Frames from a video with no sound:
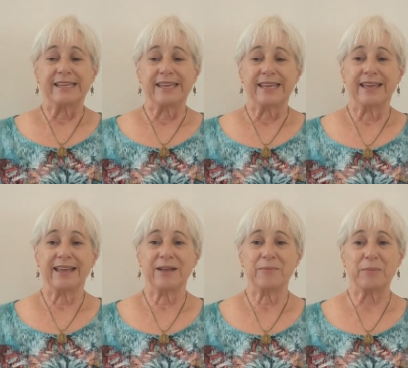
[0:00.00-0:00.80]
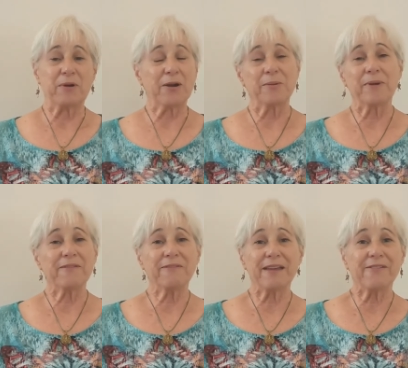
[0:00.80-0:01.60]
see, but probably
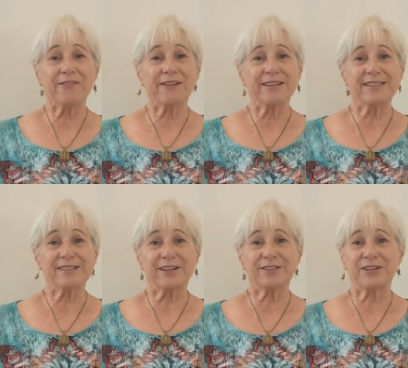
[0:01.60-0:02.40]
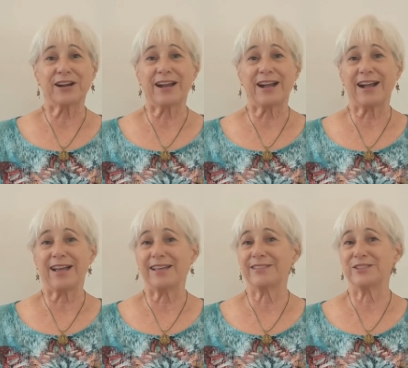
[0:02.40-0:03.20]
my favorite is Doctor
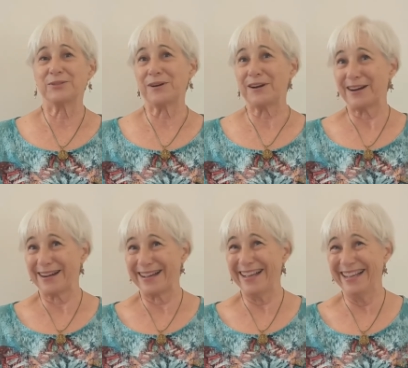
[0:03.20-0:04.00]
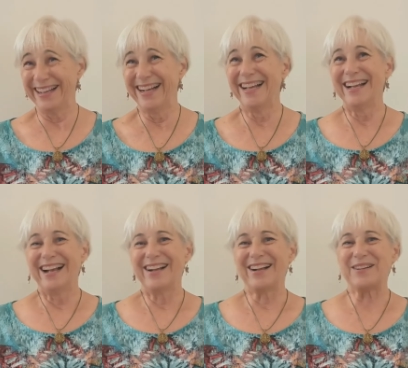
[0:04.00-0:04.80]
Ayeshwara.
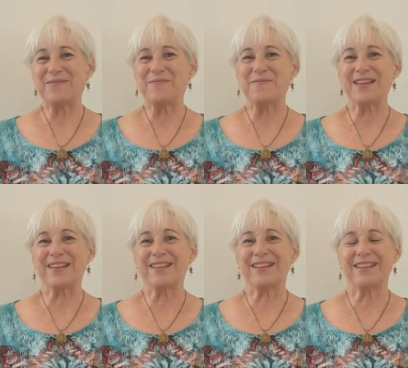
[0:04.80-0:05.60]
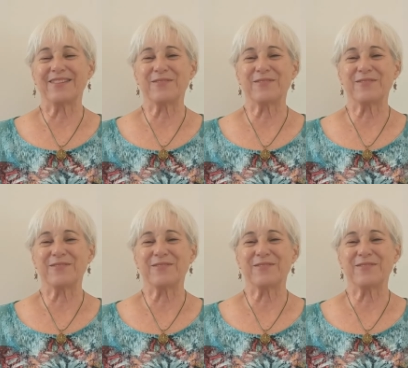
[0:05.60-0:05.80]
um, and